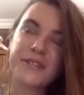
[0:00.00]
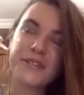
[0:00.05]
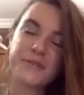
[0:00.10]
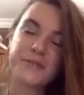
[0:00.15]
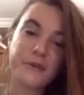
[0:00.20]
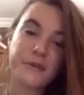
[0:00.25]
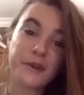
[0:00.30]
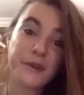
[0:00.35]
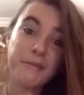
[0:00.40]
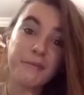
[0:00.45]
We
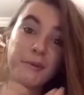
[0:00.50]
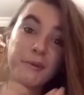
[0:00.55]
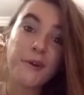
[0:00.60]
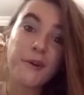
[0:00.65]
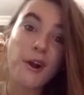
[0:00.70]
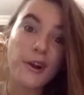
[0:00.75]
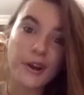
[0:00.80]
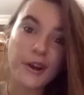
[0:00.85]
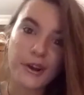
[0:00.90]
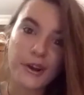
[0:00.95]
were in
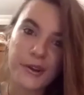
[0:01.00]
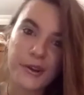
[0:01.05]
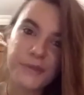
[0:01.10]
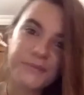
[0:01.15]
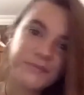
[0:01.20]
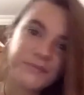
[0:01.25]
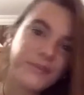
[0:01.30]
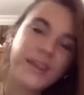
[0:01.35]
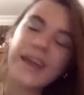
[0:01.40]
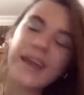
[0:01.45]
Morocco
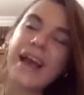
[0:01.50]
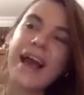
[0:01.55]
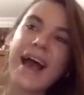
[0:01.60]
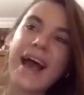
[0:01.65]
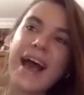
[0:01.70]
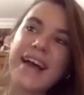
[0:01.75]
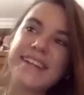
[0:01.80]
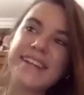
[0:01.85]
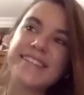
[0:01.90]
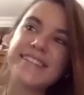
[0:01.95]

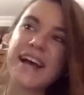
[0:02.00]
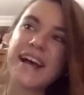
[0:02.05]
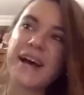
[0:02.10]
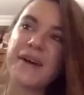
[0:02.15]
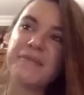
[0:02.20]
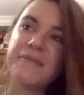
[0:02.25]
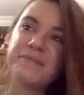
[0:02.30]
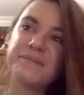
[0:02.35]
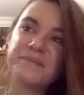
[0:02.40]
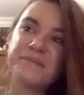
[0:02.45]
at
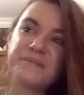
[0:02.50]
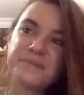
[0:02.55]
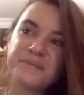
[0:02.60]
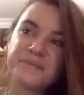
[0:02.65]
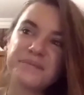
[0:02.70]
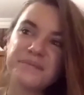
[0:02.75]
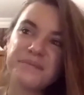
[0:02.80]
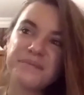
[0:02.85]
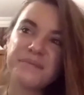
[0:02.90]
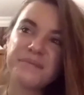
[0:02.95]

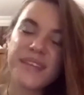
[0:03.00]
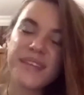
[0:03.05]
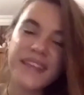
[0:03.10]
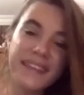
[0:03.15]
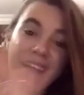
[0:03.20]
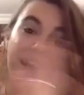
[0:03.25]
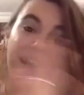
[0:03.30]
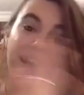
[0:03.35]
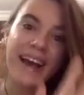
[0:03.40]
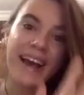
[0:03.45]
in
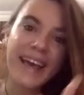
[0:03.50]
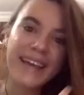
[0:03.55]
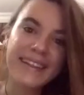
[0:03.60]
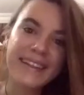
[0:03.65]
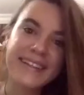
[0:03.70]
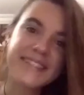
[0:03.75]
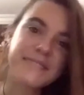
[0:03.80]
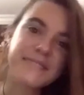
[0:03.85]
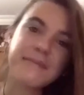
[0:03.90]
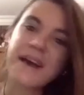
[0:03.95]
the high
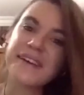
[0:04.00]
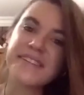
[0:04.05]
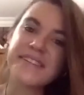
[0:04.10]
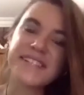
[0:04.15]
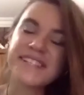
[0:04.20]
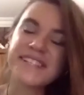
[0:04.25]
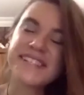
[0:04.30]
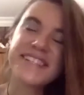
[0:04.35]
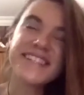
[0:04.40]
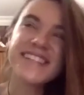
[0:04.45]
Atlas
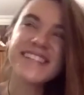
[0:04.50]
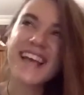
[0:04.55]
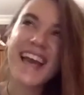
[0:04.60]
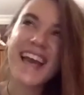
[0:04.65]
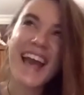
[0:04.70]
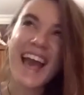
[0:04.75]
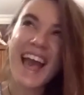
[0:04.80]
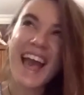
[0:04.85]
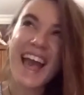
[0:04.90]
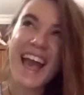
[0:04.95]
Mountains,
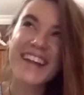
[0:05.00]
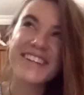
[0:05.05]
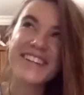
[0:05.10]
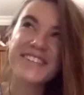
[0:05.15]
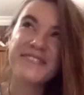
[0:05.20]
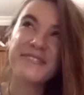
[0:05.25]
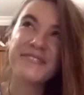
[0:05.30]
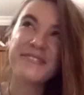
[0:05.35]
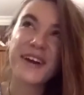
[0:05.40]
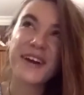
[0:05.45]
and
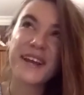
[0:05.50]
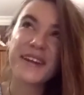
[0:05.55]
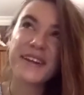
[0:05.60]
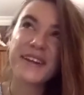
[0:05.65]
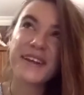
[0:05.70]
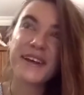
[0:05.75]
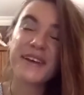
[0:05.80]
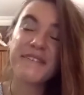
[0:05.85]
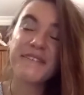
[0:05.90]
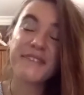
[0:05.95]
one
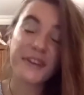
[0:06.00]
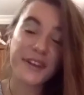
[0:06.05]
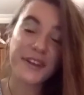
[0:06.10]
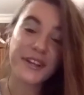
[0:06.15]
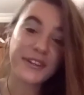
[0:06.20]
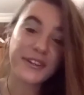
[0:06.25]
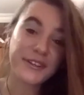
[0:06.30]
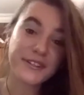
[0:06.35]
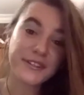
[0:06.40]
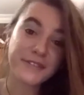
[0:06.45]
very
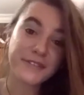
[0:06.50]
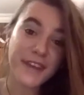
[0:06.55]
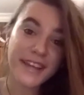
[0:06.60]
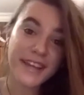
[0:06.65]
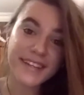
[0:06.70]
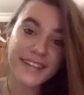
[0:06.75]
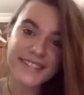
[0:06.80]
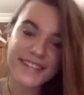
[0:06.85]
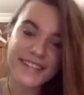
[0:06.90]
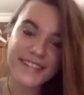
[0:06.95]
close
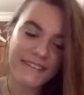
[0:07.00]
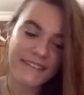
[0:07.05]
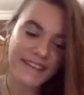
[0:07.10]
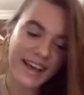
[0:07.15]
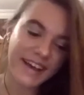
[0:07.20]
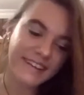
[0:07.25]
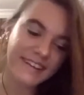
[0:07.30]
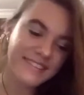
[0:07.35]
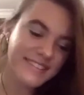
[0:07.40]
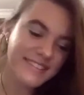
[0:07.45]
friend of
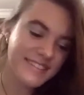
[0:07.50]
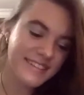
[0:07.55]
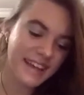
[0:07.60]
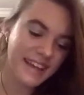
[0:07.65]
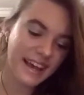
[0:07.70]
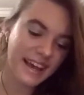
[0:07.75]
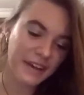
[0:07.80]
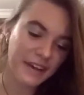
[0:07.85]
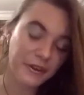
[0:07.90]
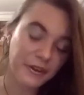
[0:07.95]
ours,
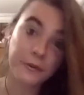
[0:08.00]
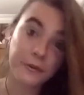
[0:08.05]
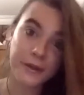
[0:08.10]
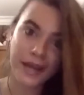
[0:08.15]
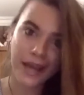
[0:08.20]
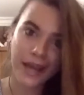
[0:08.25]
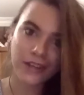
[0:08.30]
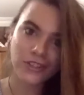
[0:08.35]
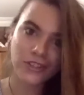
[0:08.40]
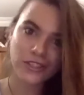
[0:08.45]
who we'd
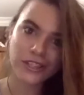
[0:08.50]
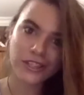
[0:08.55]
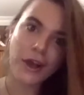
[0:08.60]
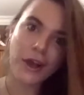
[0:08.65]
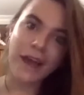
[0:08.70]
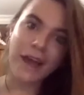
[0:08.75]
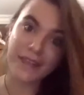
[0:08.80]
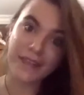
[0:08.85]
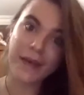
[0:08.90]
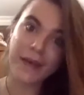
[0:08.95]
actually
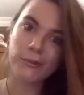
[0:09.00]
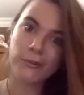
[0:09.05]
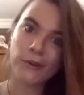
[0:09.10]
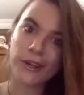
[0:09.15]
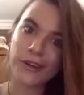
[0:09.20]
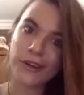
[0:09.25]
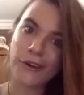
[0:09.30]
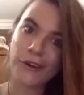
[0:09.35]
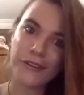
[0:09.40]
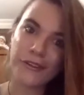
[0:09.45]
at that
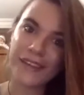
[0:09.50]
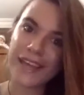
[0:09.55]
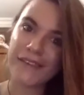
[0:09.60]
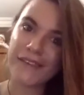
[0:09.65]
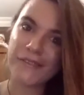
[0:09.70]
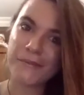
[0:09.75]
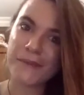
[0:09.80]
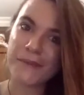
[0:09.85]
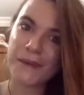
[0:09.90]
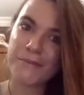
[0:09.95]
point only
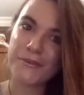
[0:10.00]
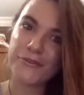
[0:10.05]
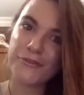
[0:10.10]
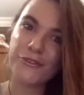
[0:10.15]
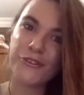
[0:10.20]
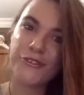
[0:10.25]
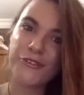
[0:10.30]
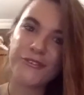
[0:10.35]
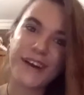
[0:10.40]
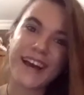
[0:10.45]
ever met
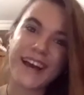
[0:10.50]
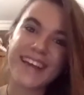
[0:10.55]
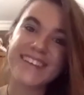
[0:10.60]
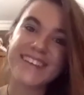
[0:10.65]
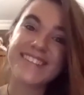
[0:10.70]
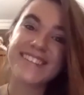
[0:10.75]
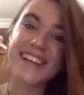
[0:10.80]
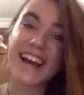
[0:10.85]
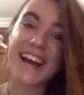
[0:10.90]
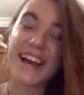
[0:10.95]
before via
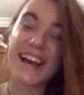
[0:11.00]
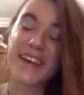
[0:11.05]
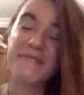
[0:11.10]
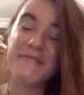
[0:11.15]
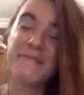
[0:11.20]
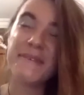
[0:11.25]
Skype,